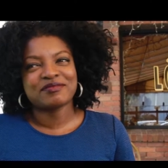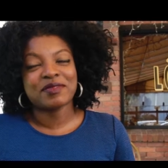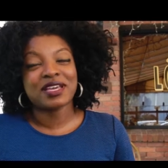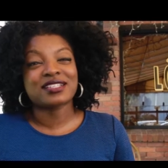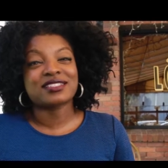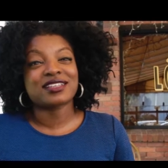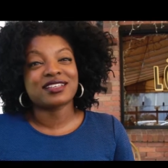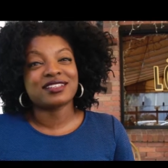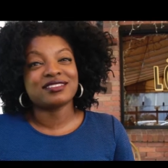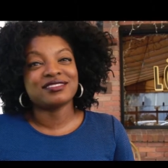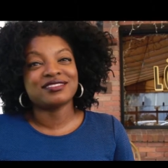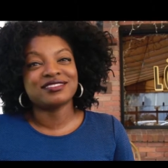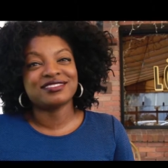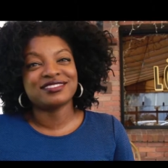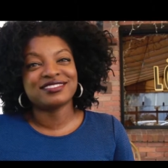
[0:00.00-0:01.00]
Mexican.
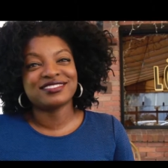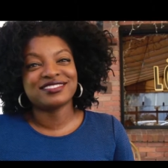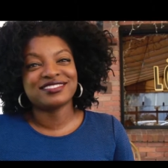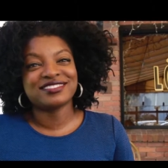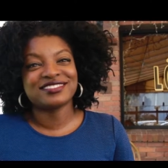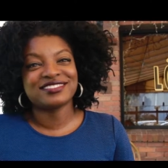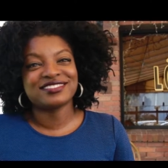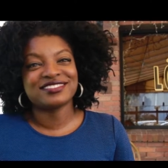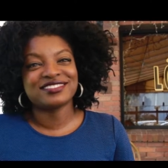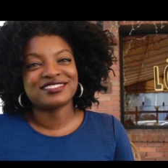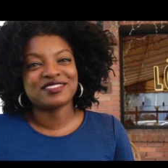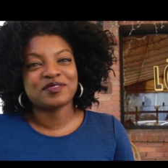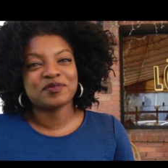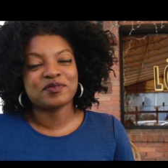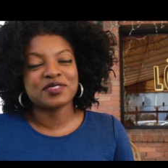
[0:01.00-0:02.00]

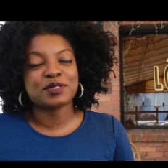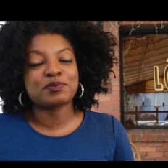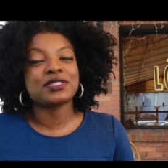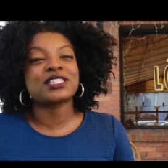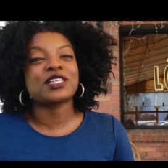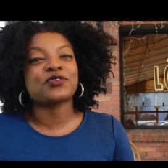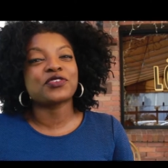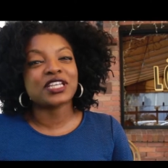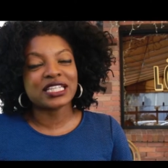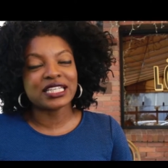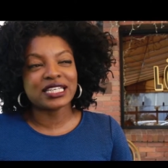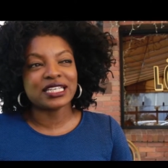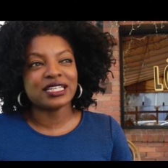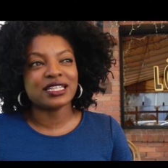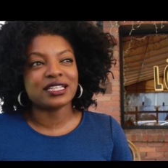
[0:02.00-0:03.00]

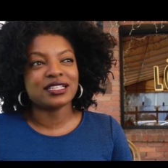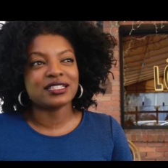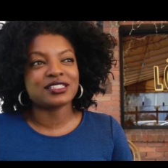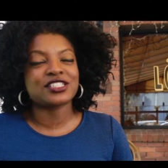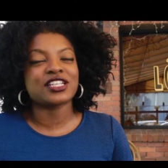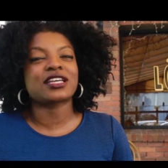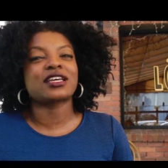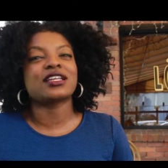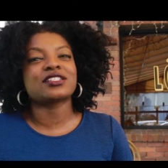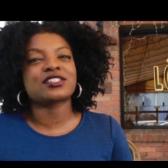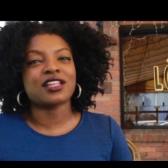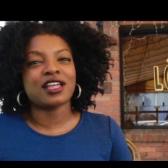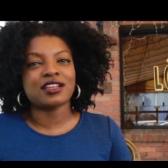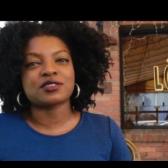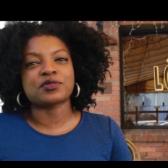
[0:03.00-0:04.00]
Specifically chicken
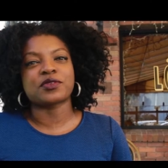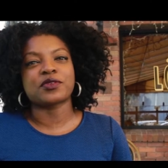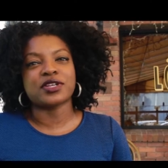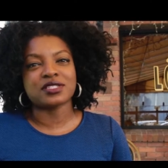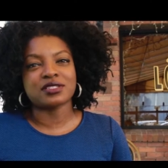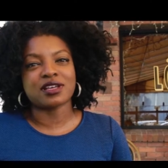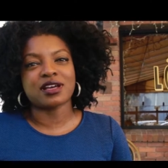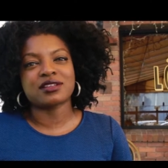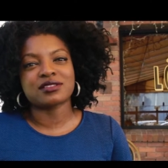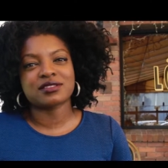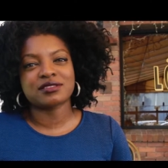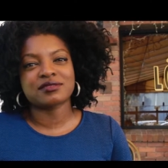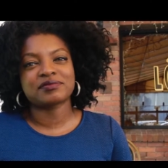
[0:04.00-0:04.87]
enchiladas with green sauce.